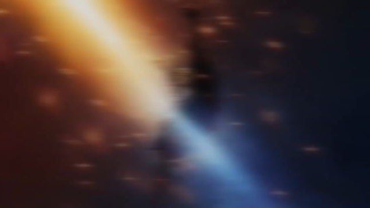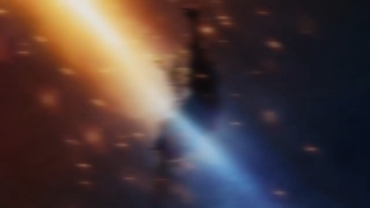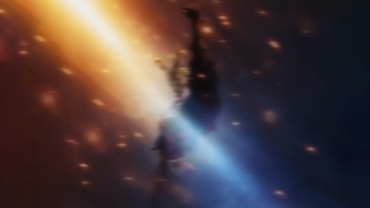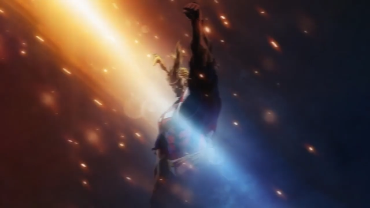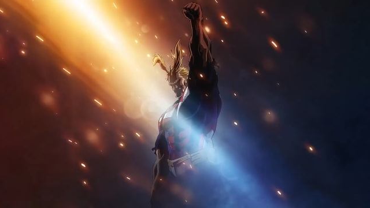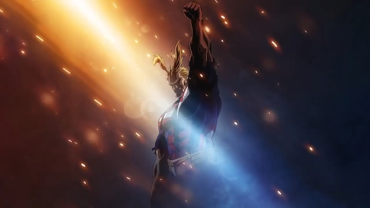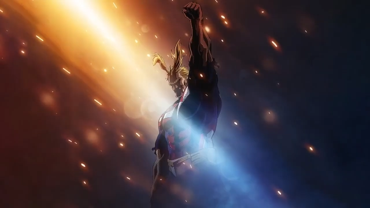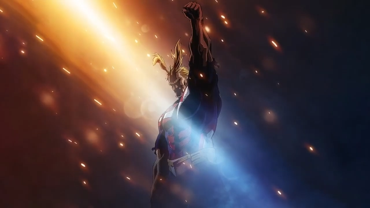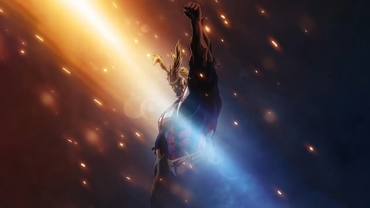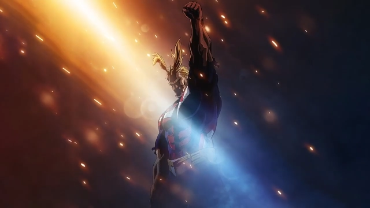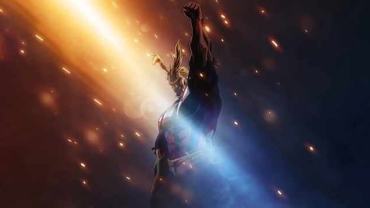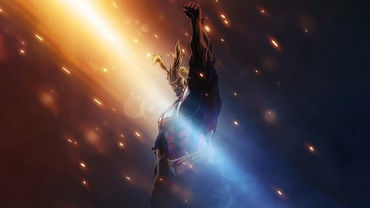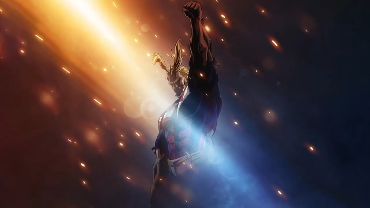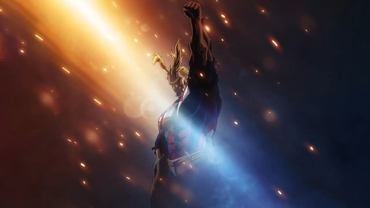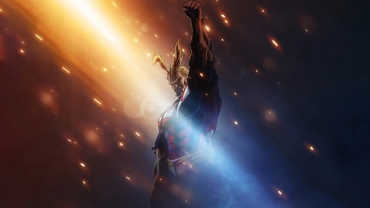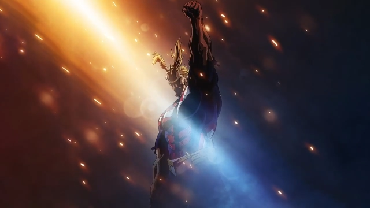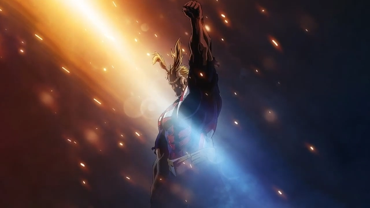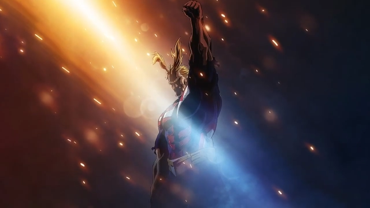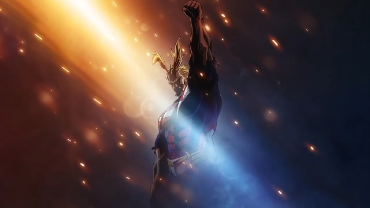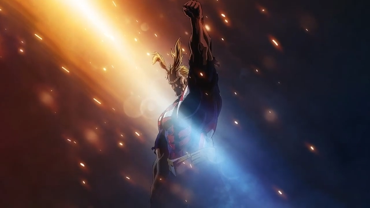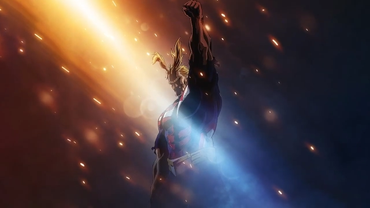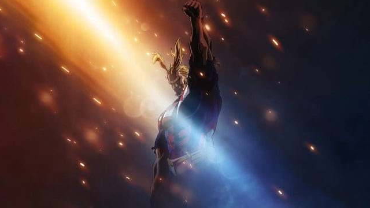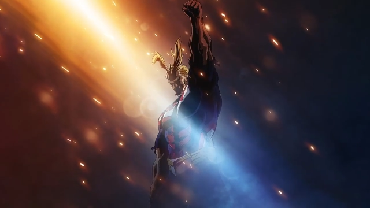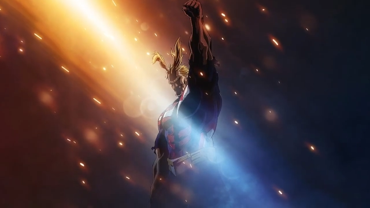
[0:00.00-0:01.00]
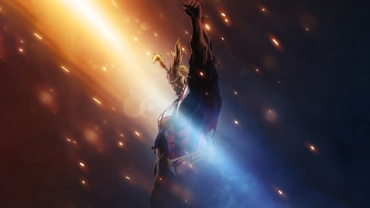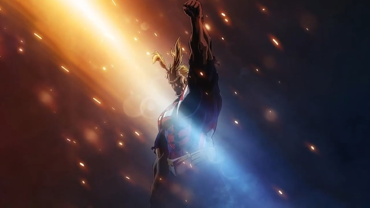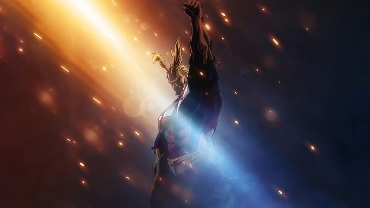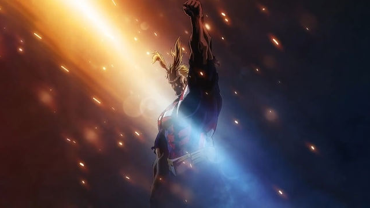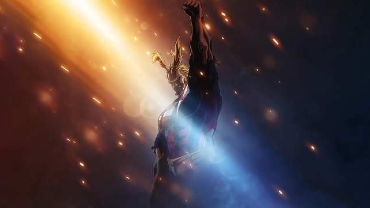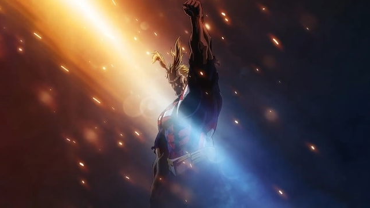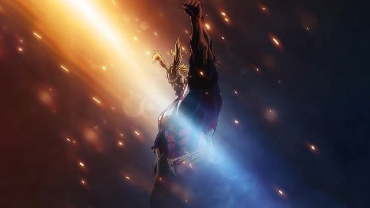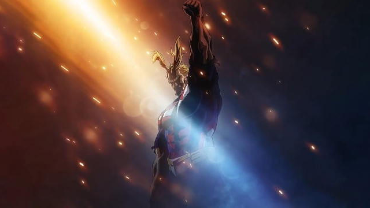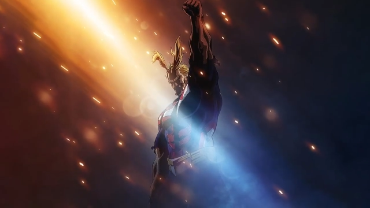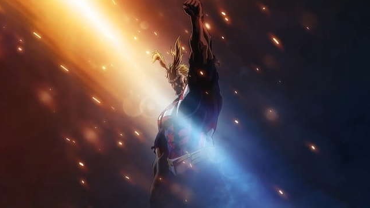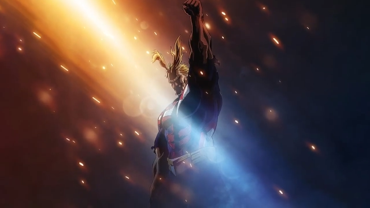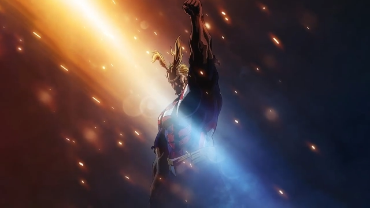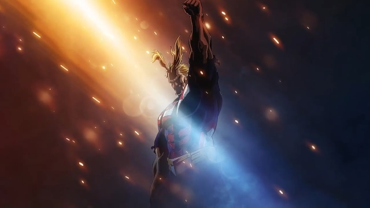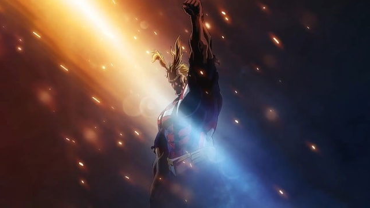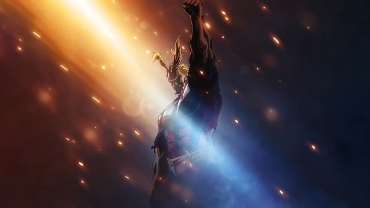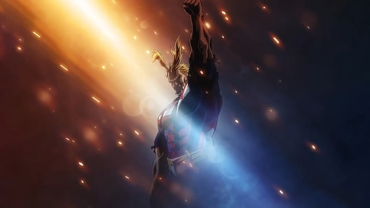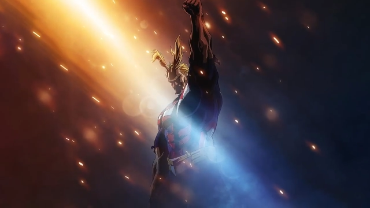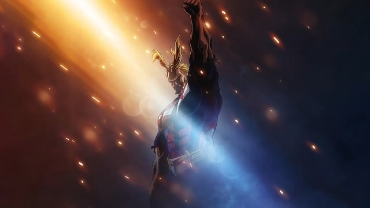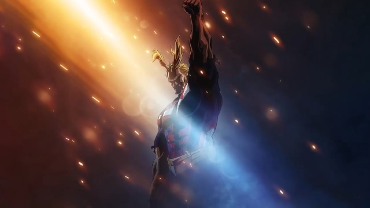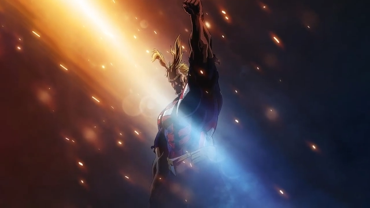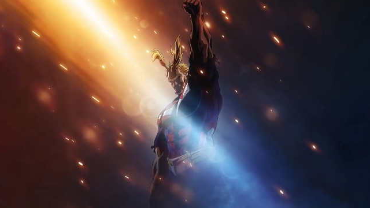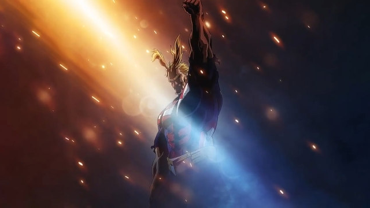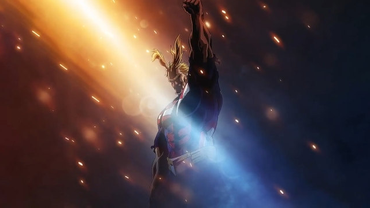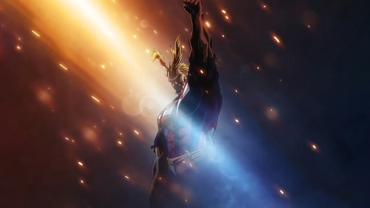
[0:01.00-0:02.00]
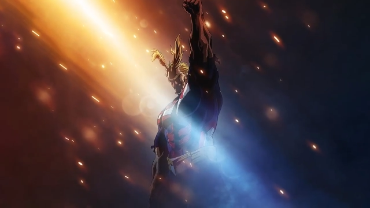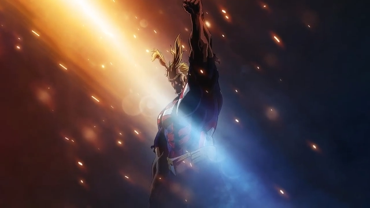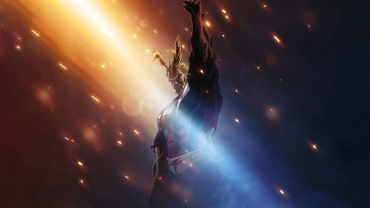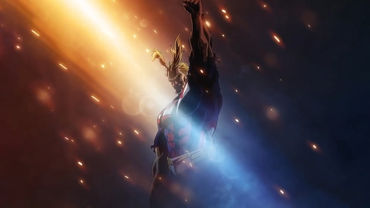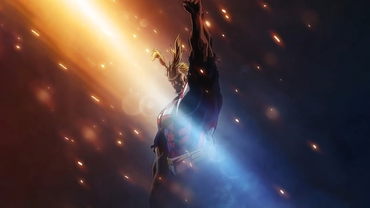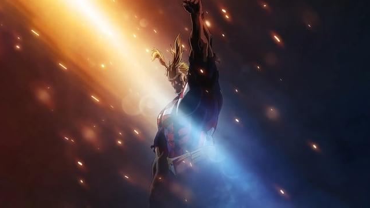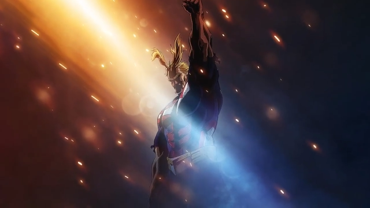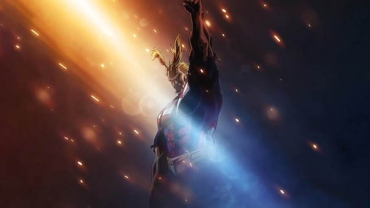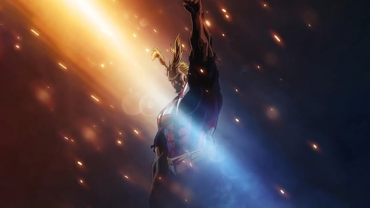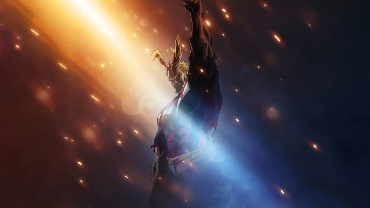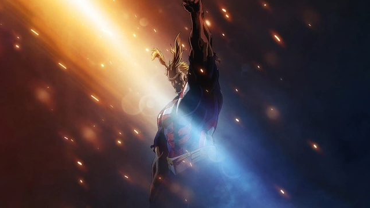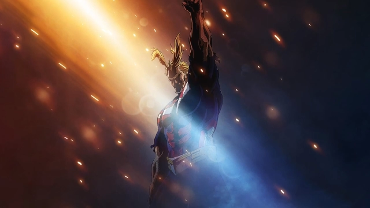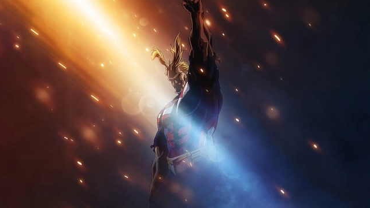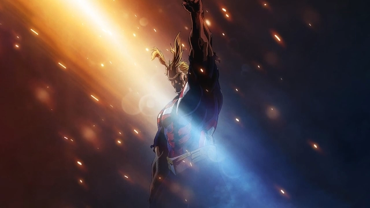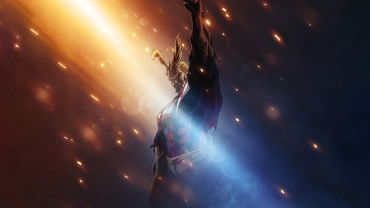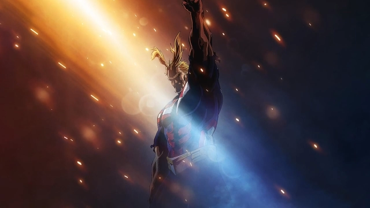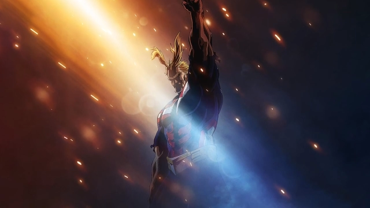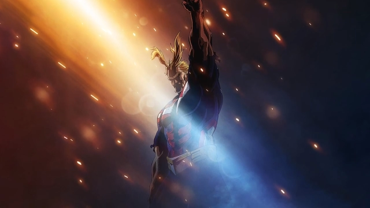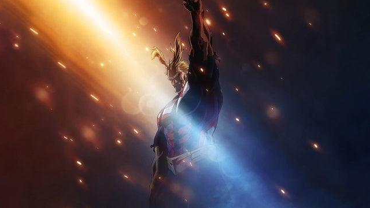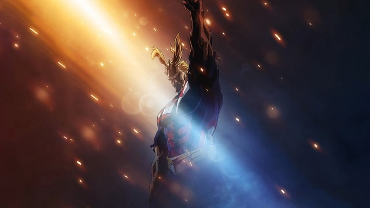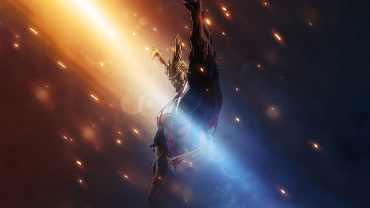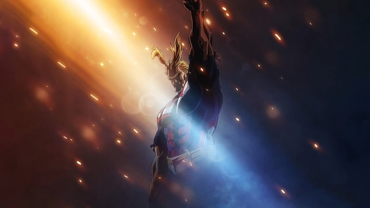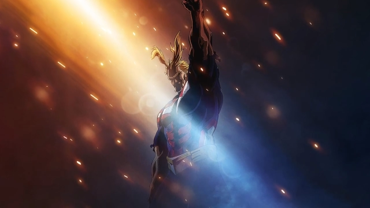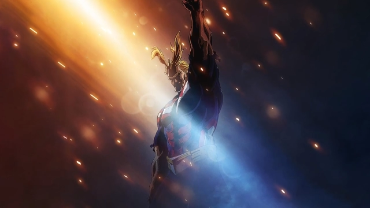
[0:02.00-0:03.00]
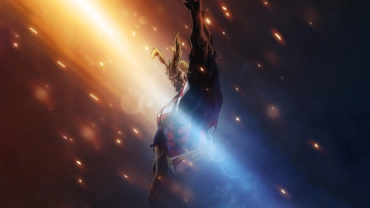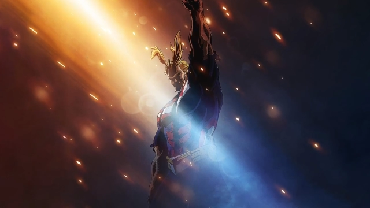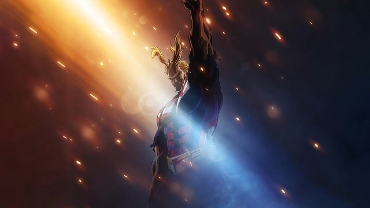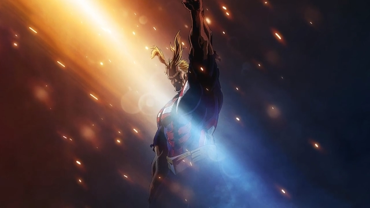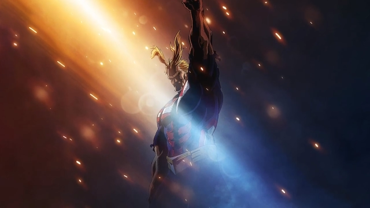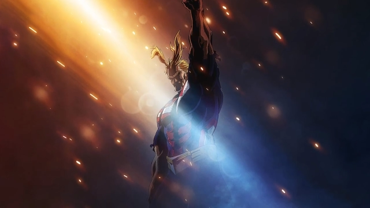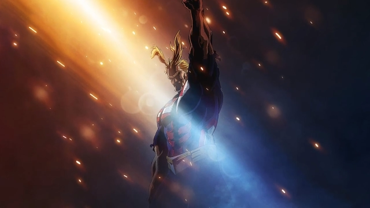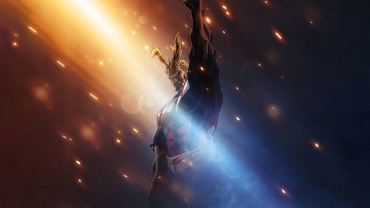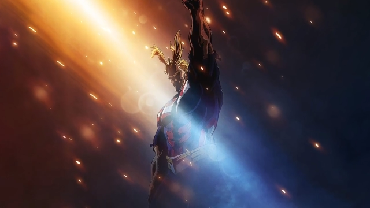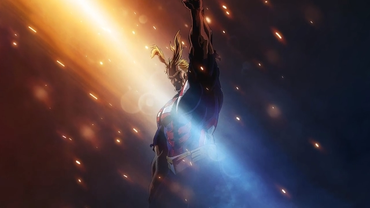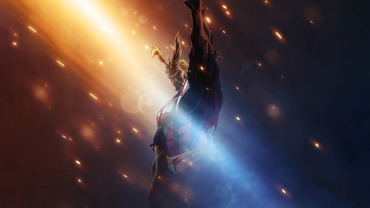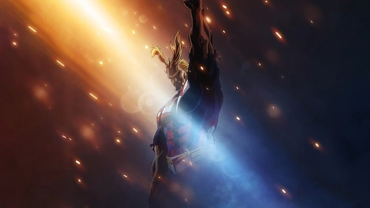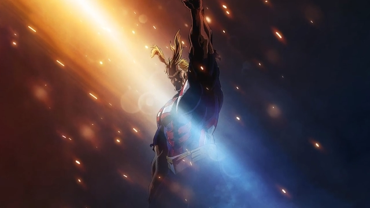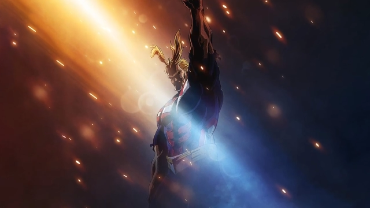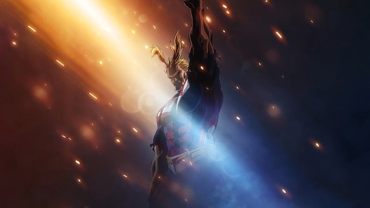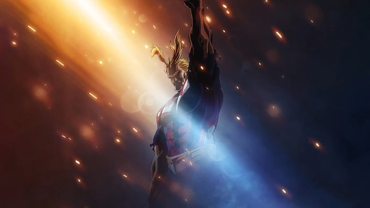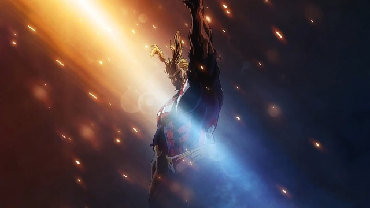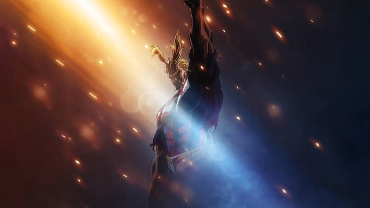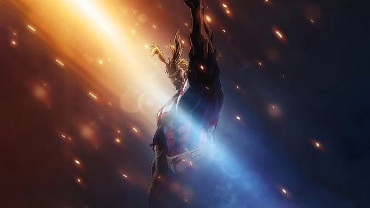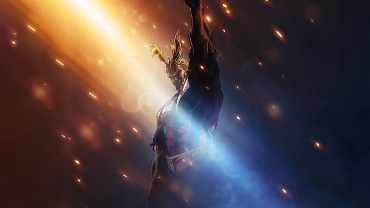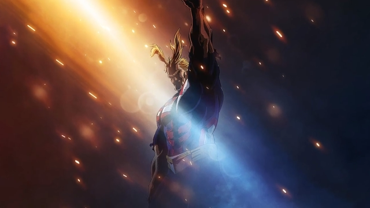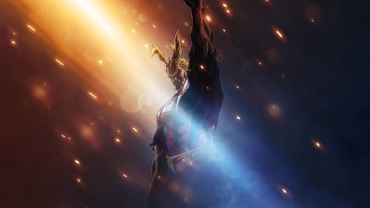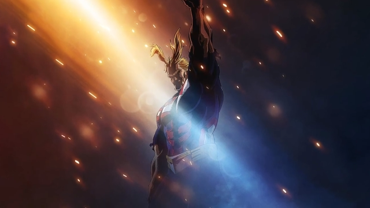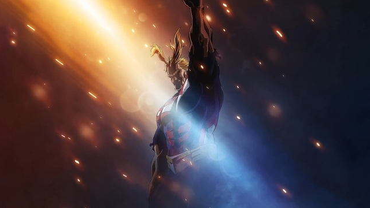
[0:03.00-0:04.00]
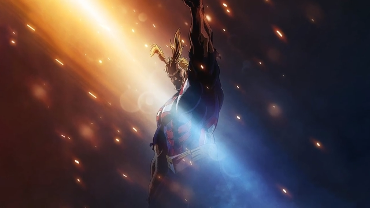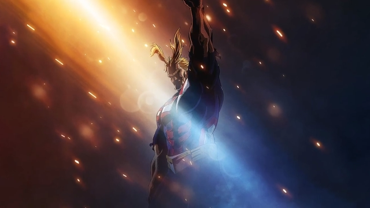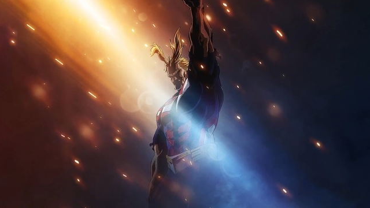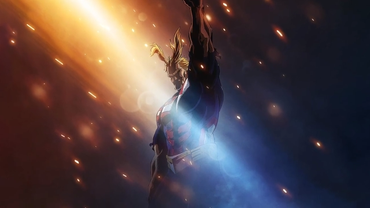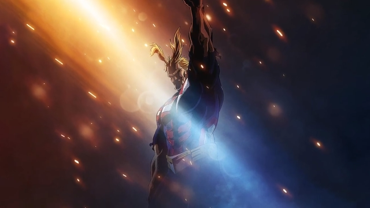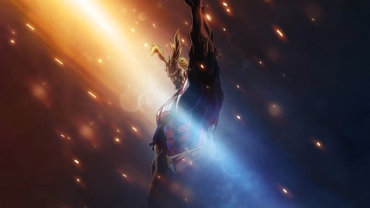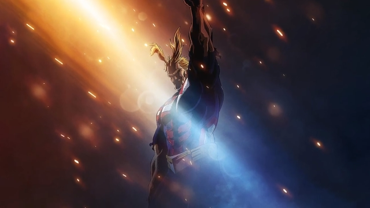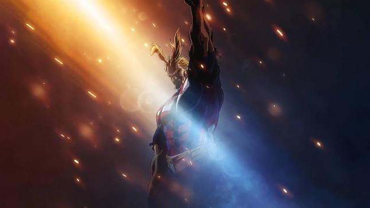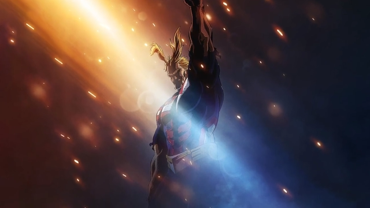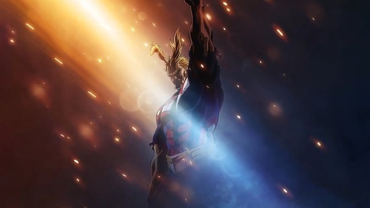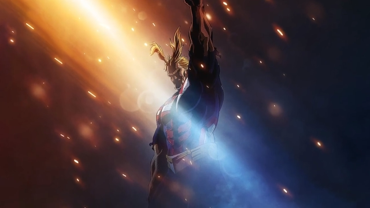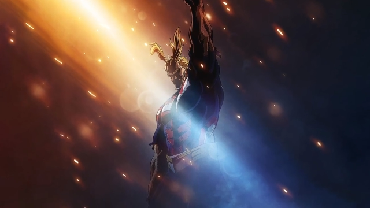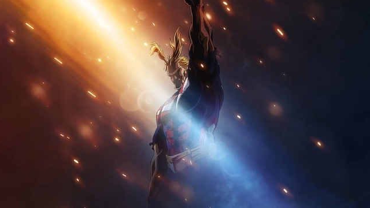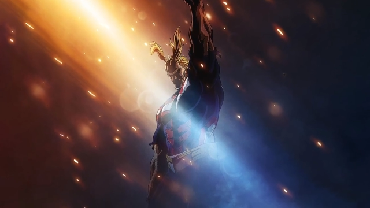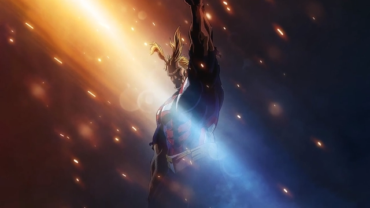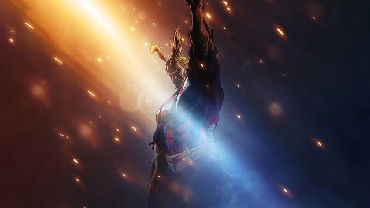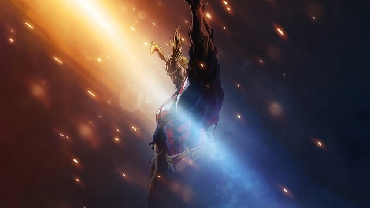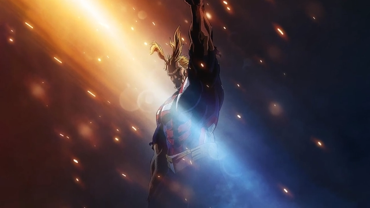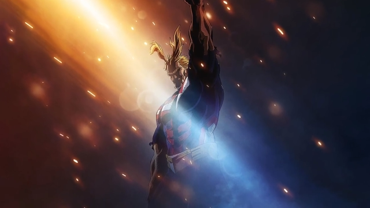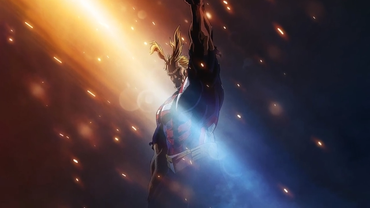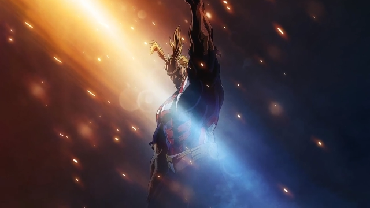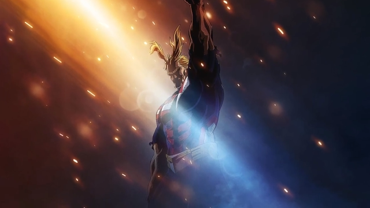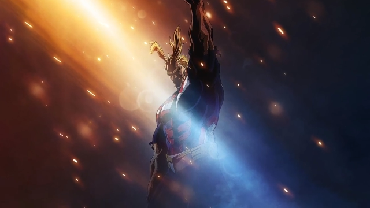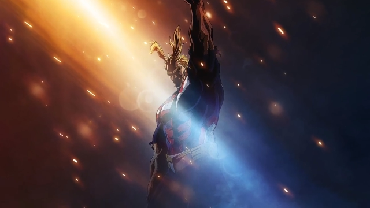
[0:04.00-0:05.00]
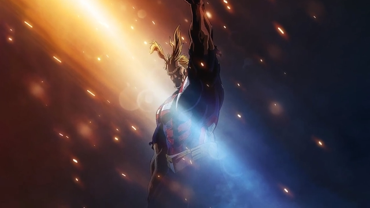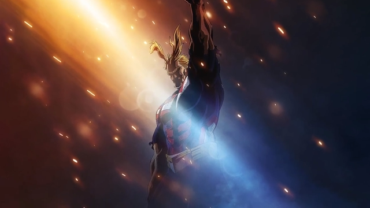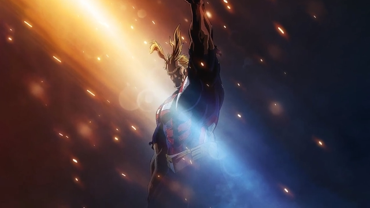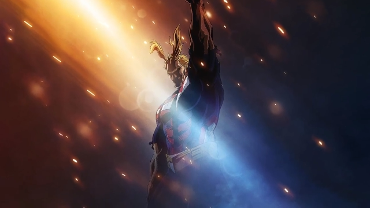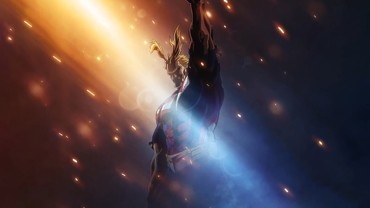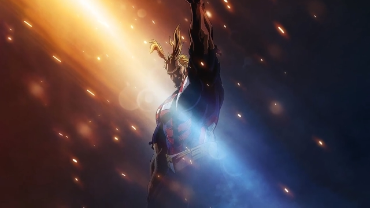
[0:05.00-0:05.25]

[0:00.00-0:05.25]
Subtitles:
No face is visible, so there are no lips to read.